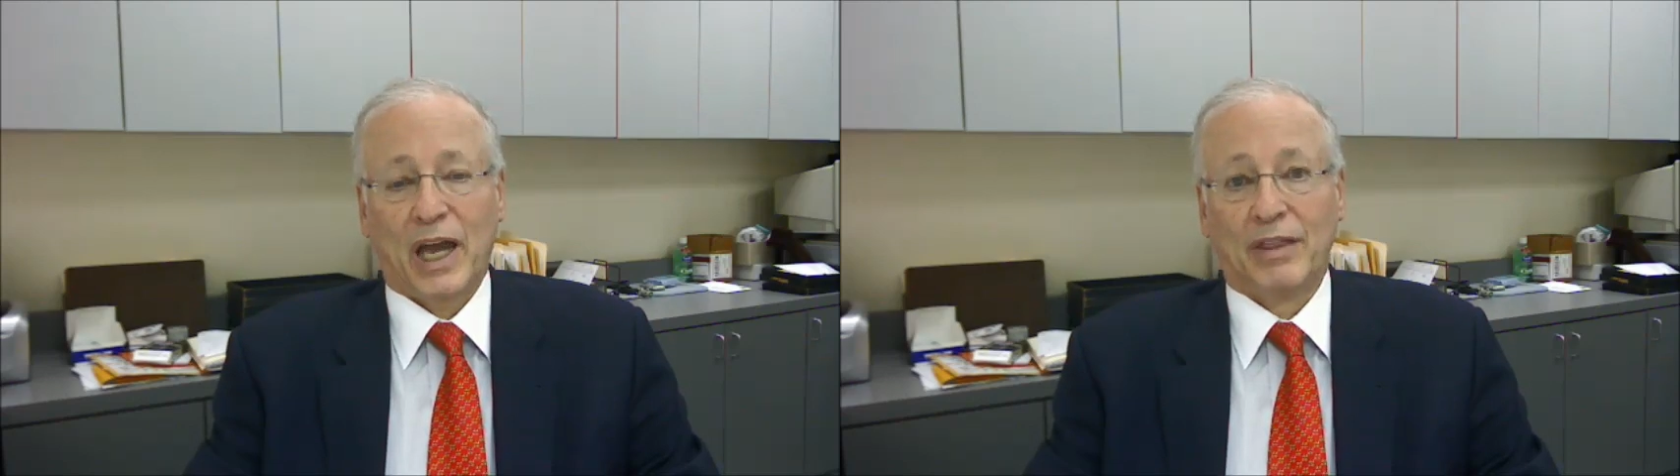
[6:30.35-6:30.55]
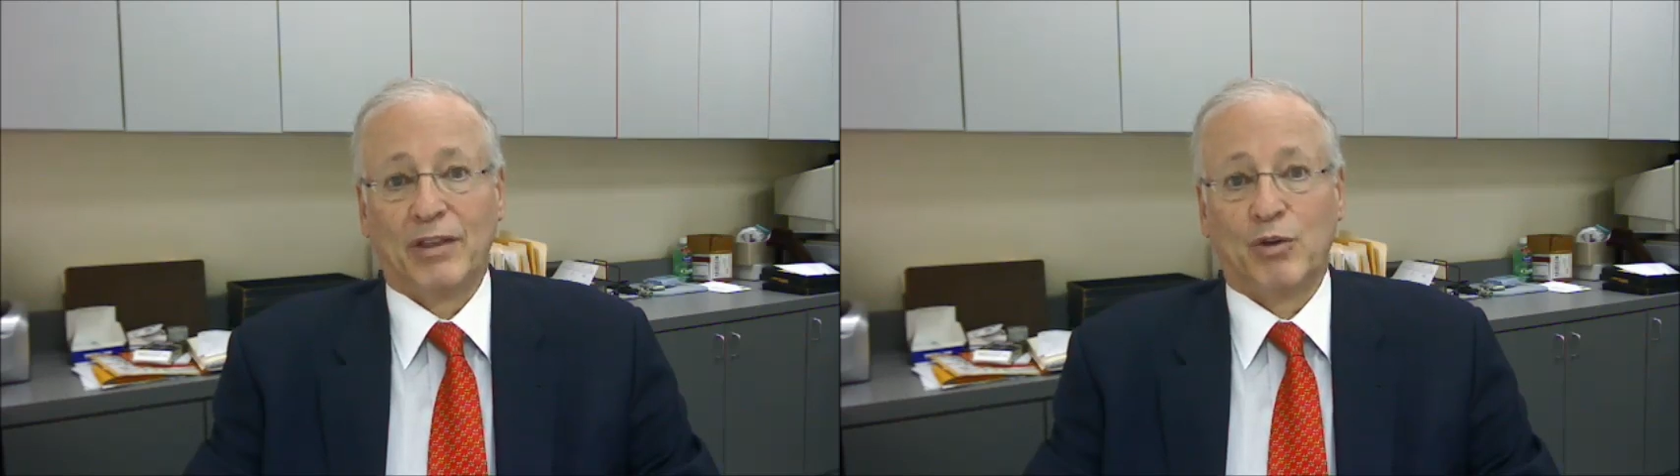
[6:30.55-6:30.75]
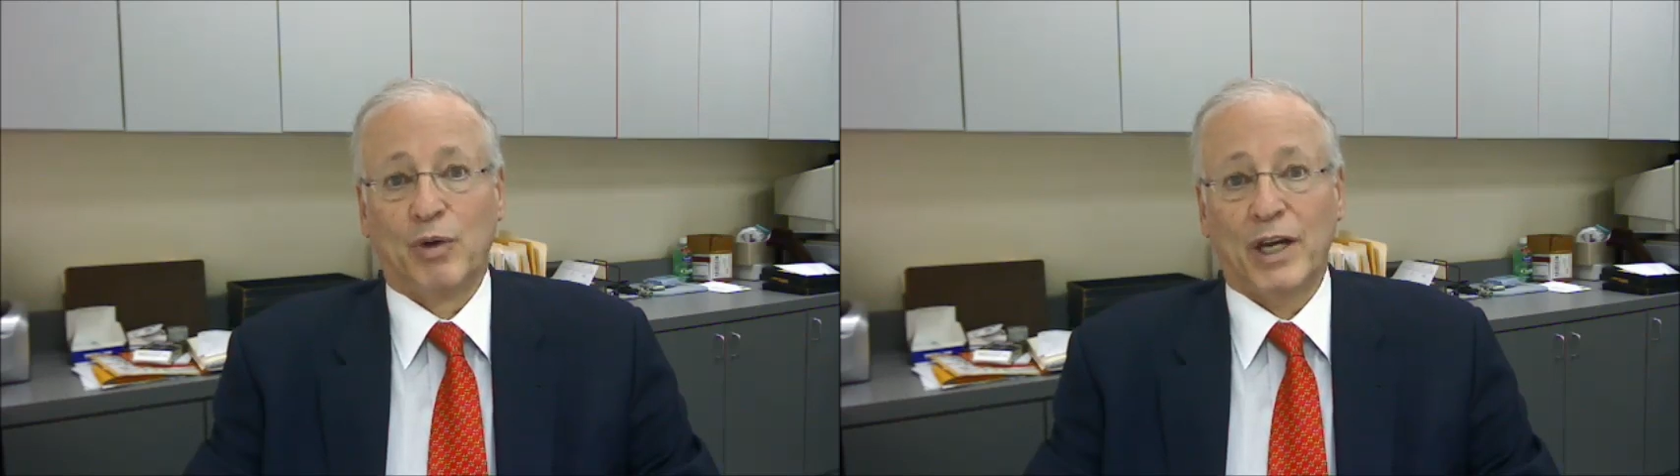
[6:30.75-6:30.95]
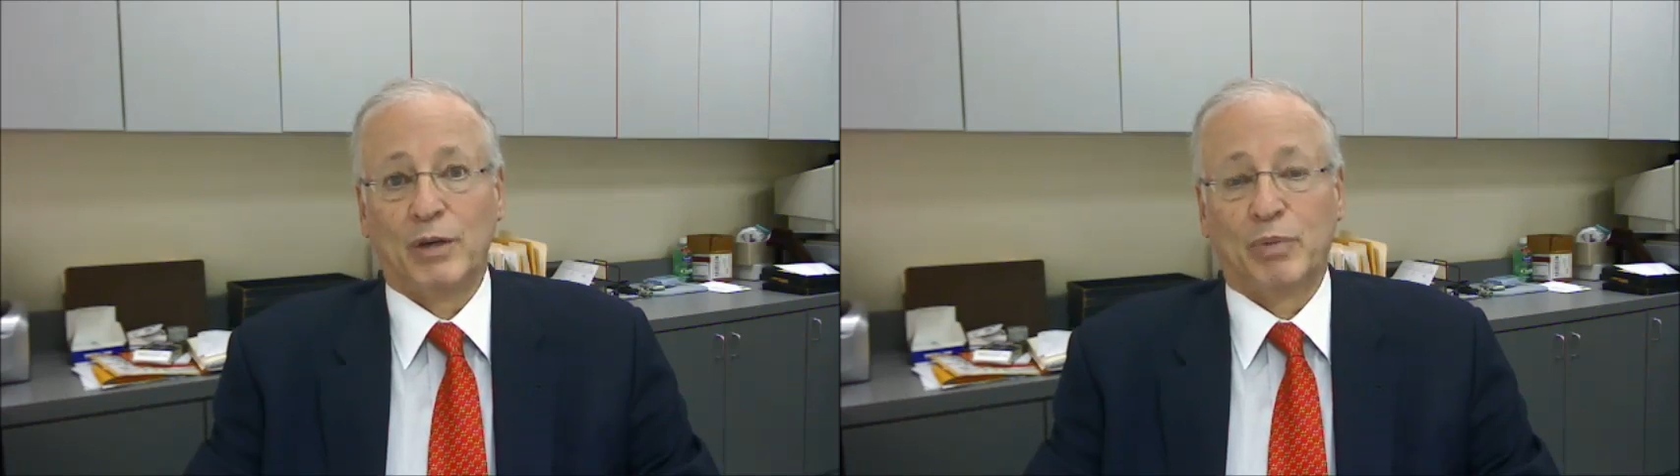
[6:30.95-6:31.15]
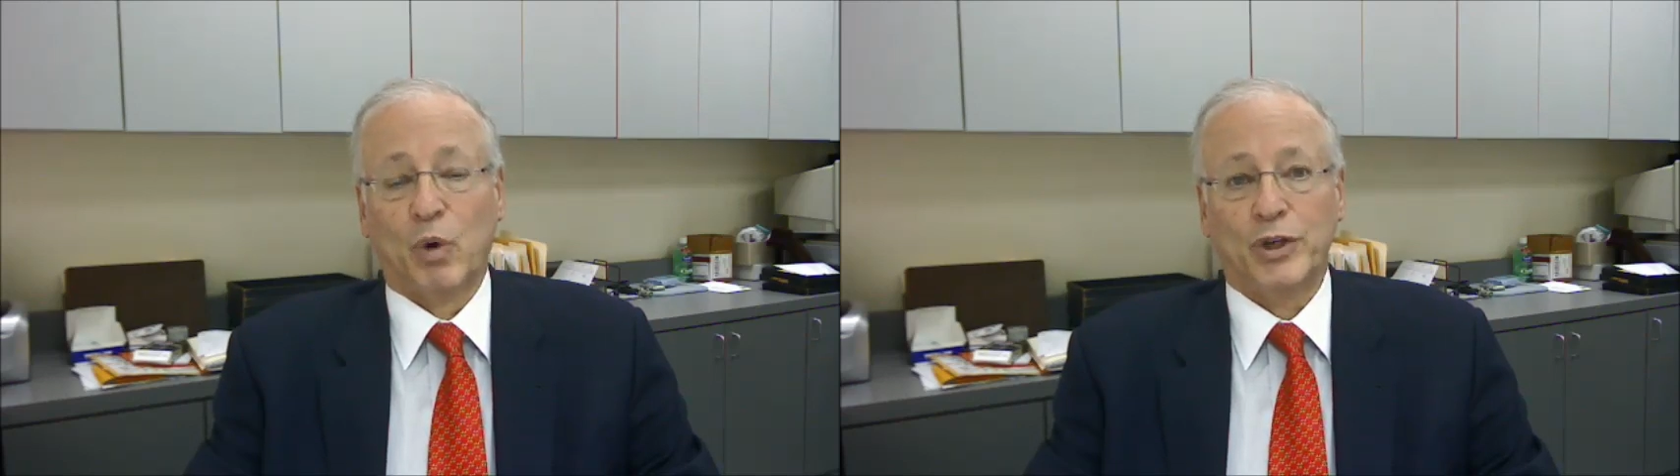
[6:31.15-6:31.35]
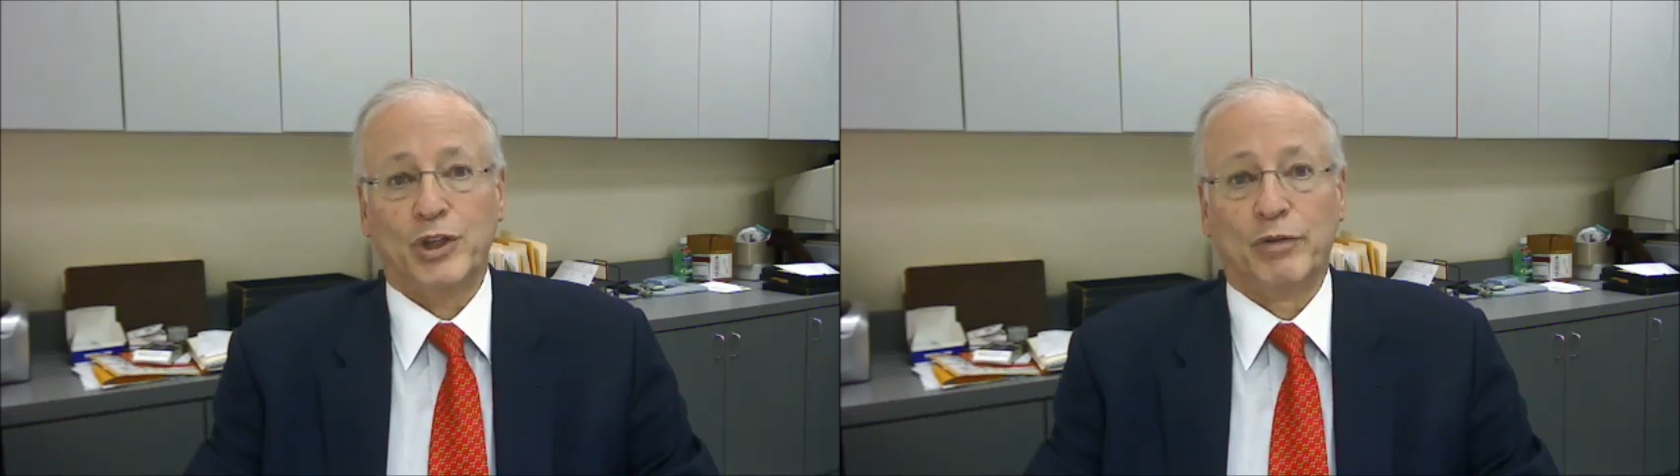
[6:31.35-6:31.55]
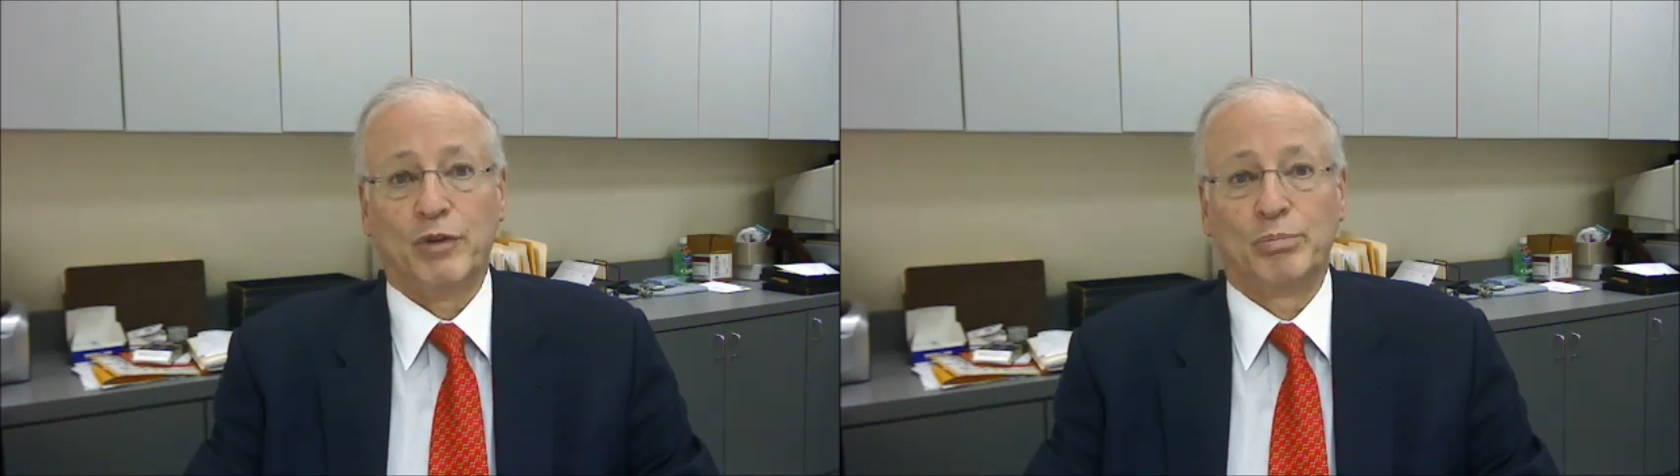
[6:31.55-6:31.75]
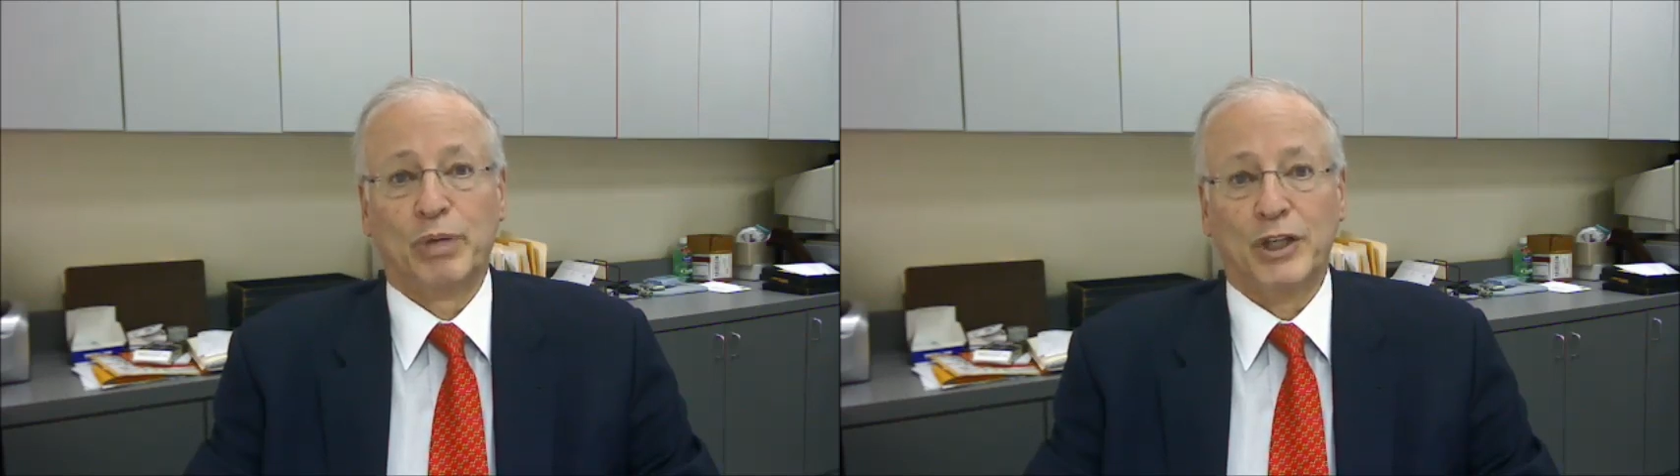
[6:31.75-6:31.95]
and the greater portion of your